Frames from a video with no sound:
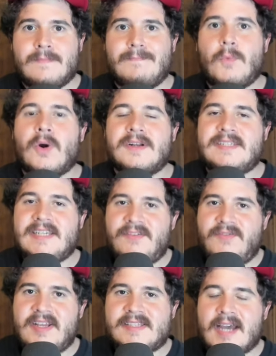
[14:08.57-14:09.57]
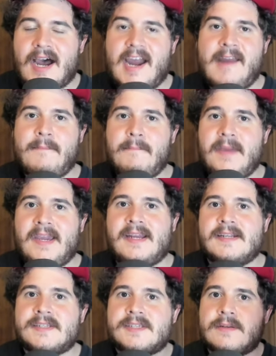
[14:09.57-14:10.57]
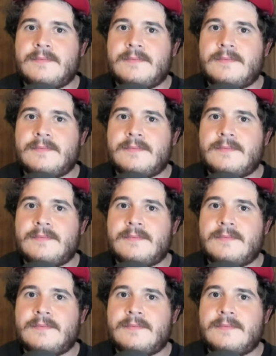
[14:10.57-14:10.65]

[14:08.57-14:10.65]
More TV time means